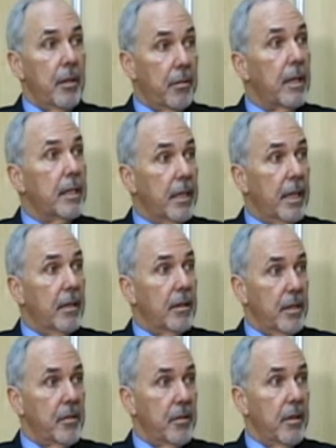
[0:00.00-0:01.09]
the thread
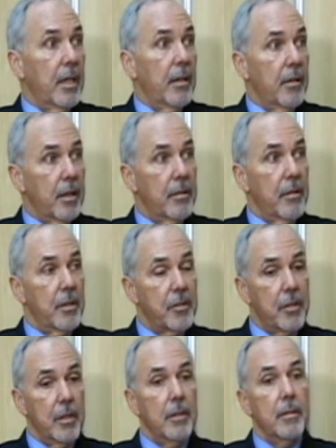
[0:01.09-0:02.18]
count isn't there. They're
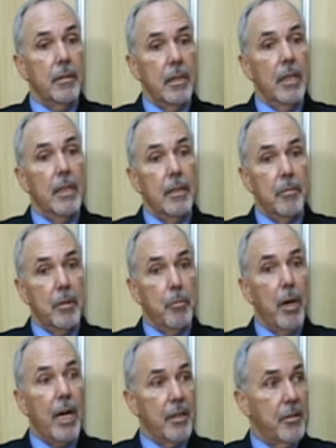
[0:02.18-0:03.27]
still
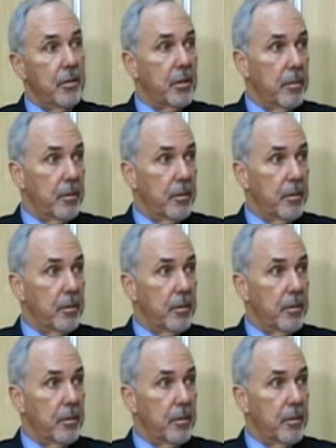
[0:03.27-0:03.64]
modest in